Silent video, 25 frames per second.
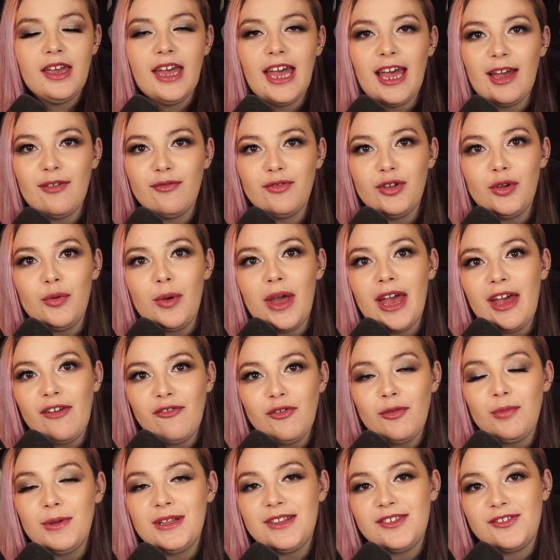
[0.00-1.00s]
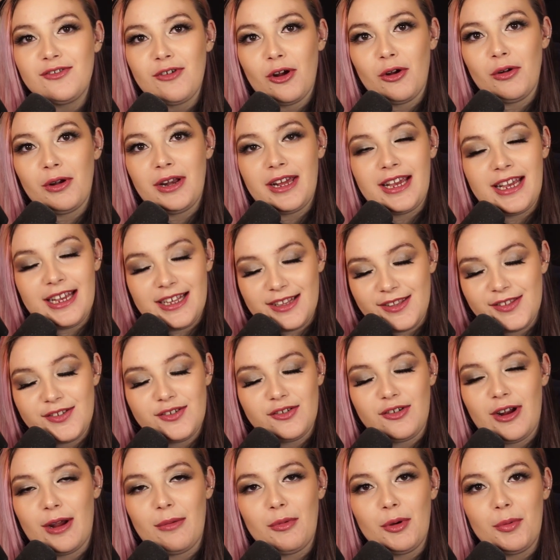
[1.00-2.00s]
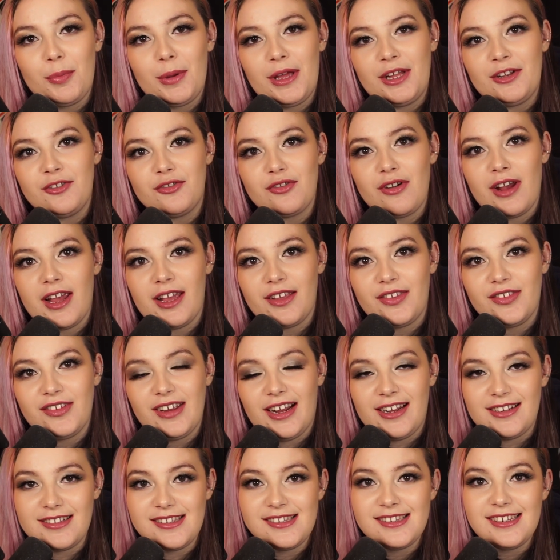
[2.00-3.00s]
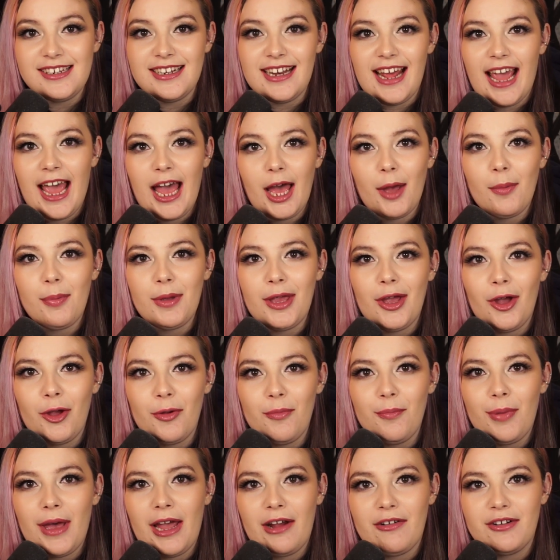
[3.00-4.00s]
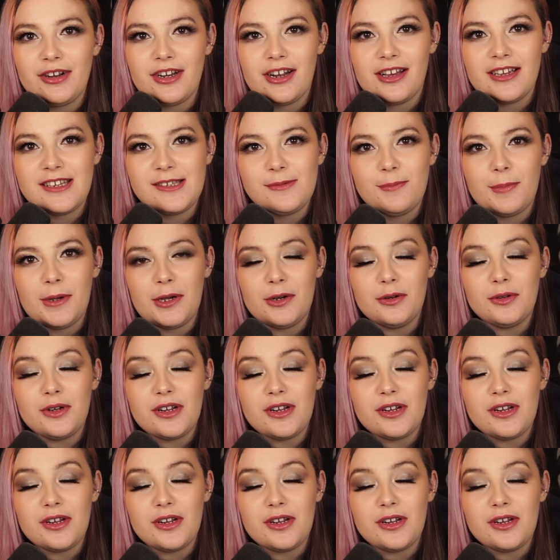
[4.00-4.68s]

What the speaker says: Have you ever been scrolling Instagram or Pinterest and seen a Happy Home Paradise build